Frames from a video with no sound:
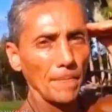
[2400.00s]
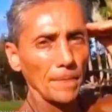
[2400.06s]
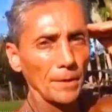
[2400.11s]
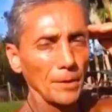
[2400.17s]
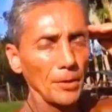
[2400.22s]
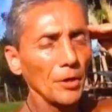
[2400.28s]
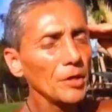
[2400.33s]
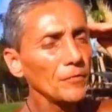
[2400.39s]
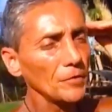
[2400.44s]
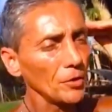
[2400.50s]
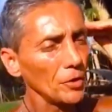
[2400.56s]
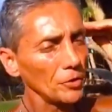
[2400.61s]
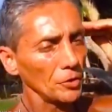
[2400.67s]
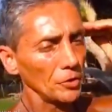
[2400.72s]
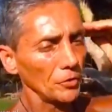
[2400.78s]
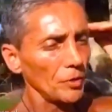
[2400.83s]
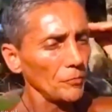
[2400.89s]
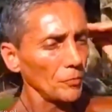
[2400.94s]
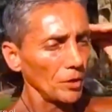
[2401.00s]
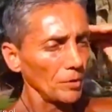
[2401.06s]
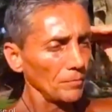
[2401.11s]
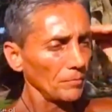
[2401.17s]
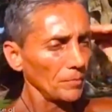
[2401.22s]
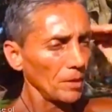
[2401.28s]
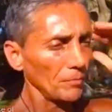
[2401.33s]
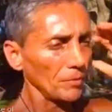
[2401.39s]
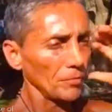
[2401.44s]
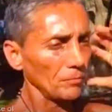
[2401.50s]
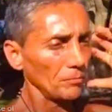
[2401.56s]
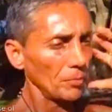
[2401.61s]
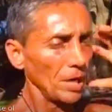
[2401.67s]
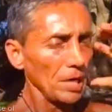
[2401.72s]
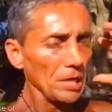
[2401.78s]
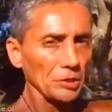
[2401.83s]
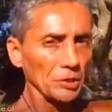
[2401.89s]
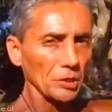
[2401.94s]
You don't even know you're in one. Remember,
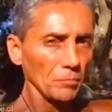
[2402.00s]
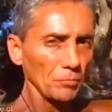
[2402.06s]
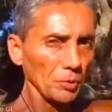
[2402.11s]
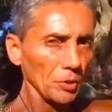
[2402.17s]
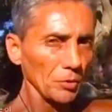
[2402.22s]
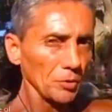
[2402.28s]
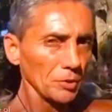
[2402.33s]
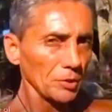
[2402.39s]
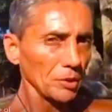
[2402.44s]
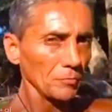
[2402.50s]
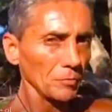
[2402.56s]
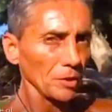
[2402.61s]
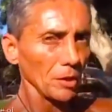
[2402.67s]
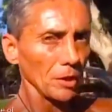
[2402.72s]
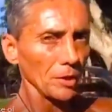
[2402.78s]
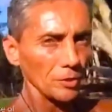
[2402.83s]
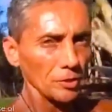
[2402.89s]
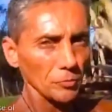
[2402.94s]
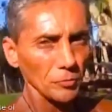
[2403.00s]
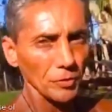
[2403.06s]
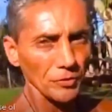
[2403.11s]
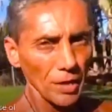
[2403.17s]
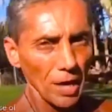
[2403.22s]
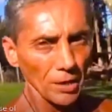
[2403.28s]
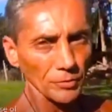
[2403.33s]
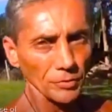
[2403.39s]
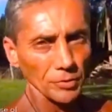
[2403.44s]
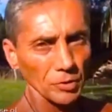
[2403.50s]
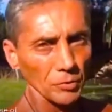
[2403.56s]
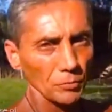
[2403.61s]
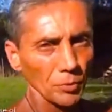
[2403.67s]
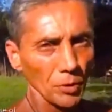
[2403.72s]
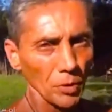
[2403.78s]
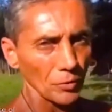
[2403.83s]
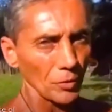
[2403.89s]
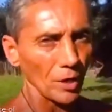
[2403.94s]
brain's a computer simulation with thousands of
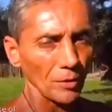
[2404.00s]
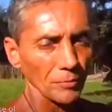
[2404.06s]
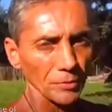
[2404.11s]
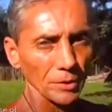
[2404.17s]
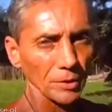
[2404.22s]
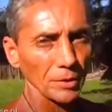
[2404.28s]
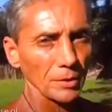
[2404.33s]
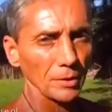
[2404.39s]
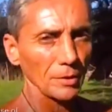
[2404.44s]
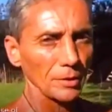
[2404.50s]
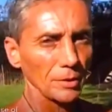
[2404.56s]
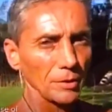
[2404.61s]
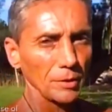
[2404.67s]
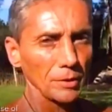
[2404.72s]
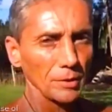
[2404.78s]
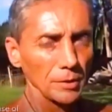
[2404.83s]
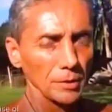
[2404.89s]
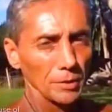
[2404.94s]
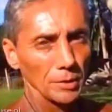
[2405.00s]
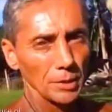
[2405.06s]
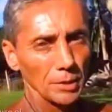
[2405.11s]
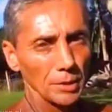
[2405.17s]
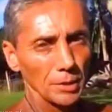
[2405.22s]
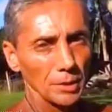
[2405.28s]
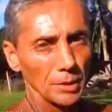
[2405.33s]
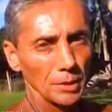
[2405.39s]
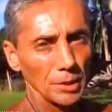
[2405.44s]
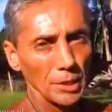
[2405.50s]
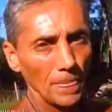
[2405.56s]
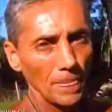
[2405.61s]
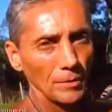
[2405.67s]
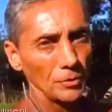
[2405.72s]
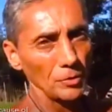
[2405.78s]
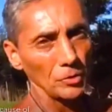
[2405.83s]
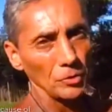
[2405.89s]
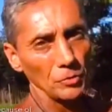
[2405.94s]
programs. Okay?
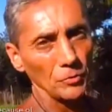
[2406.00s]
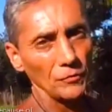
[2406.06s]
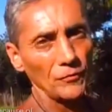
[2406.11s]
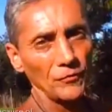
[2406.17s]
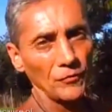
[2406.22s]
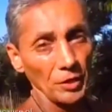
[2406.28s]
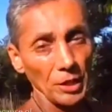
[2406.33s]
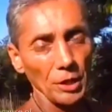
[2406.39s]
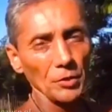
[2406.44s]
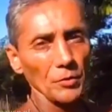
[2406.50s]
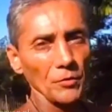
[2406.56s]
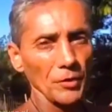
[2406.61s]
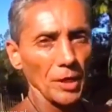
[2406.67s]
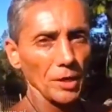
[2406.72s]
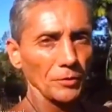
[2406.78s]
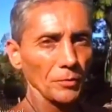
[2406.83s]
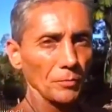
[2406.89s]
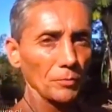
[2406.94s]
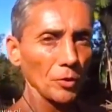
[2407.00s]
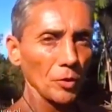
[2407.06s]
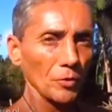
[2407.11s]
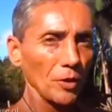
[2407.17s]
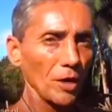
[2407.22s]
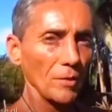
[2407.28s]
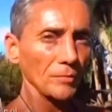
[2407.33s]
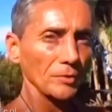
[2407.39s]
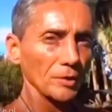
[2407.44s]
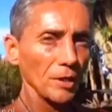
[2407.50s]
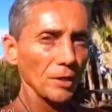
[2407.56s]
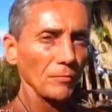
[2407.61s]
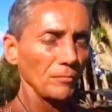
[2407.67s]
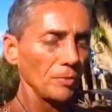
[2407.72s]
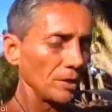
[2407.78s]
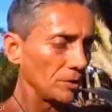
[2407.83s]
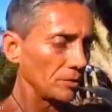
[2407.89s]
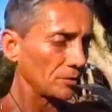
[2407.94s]
Do you feel that the programs that have
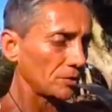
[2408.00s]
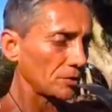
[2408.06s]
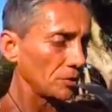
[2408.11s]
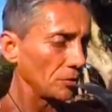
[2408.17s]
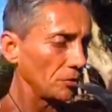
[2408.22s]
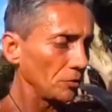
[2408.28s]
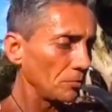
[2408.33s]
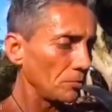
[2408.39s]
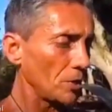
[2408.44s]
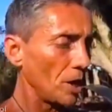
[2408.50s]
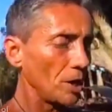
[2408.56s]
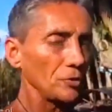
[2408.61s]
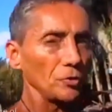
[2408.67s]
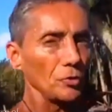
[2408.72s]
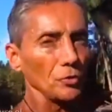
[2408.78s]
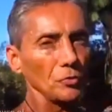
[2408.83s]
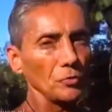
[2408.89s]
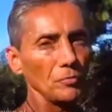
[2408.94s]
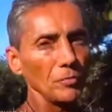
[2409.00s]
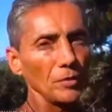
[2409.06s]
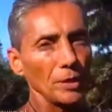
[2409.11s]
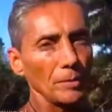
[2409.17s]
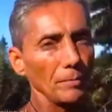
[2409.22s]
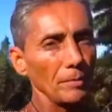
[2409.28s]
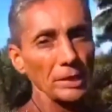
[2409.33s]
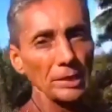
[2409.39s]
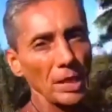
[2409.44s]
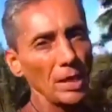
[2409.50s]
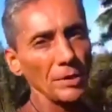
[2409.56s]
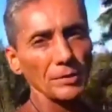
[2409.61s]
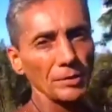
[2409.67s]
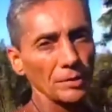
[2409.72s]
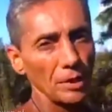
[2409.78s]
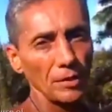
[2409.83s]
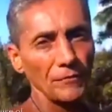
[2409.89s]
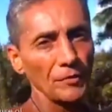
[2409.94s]
been instilled upon you make sense?
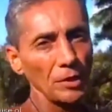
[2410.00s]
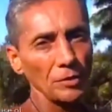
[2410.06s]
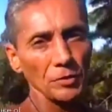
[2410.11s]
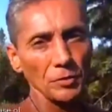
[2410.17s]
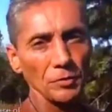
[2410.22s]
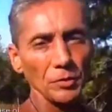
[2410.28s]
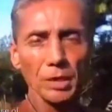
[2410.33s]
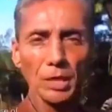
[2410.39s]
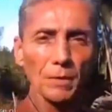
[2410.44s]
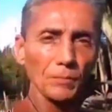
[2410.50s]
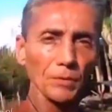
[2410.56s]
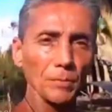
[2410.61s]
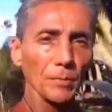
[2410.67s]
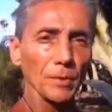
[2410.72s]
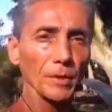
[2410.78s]
Then if they do, then keep them.